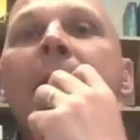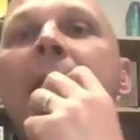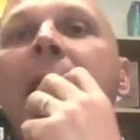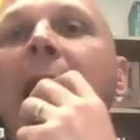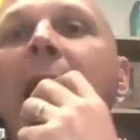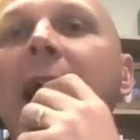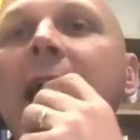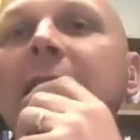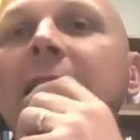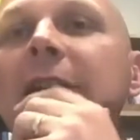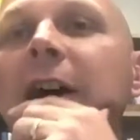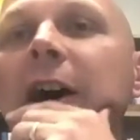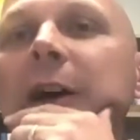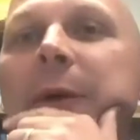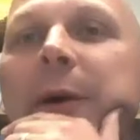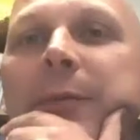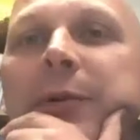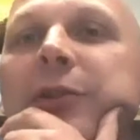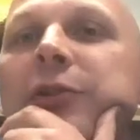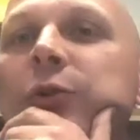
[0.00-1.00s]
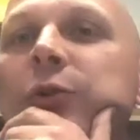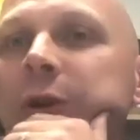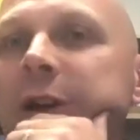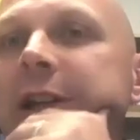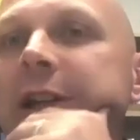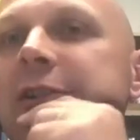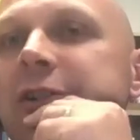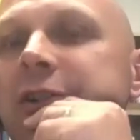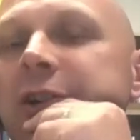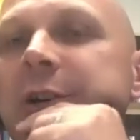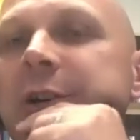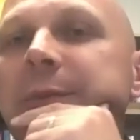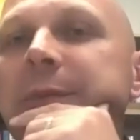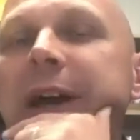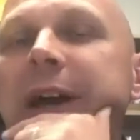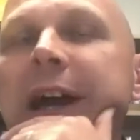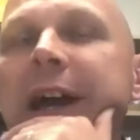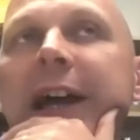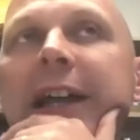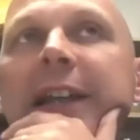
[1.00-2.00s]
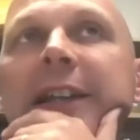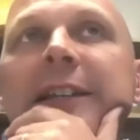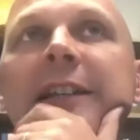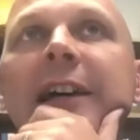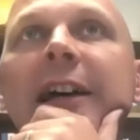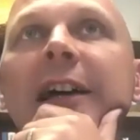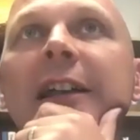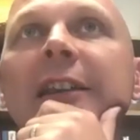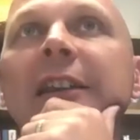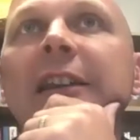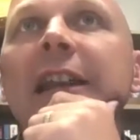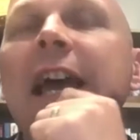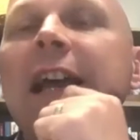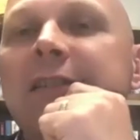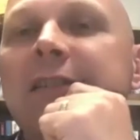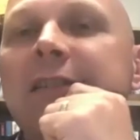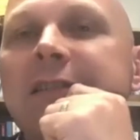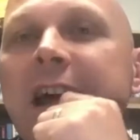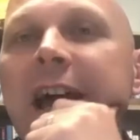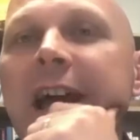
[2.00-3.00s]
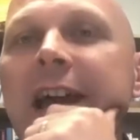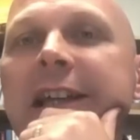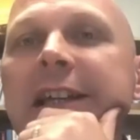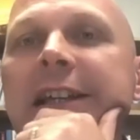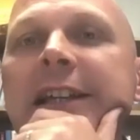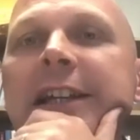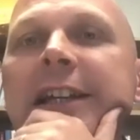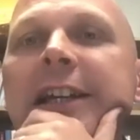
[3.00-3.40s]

And I remember talking to him, and the next day,